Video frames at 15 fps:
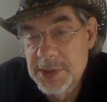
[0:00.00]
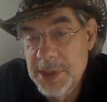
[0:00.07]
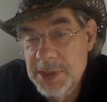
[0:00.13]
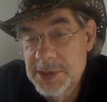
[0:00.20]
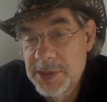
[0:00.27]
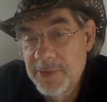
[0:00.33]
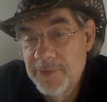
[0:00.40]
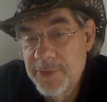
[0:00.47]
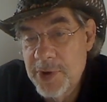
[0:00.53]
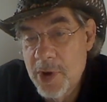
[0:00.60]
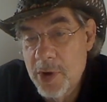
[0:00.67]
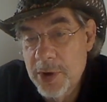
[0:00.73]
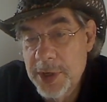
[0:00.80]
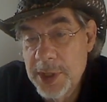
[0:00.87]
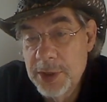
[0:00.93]
as if
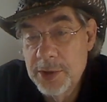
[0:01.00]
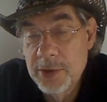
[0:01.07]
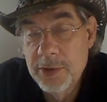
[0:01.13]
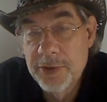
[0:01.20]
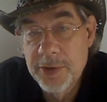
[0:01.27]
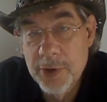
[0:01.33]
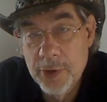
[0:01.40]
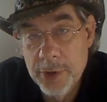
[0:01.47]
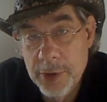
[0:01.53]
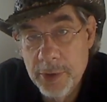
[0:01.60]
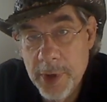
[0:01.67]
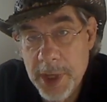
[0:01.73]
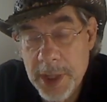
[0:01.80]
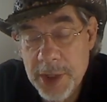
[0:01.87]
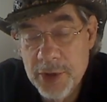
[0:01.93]
talking to third
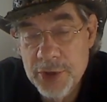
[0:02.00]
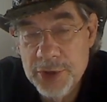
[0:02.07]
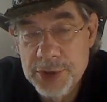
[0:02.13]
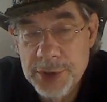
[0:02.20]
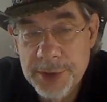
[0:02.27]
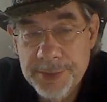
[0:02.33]
graders.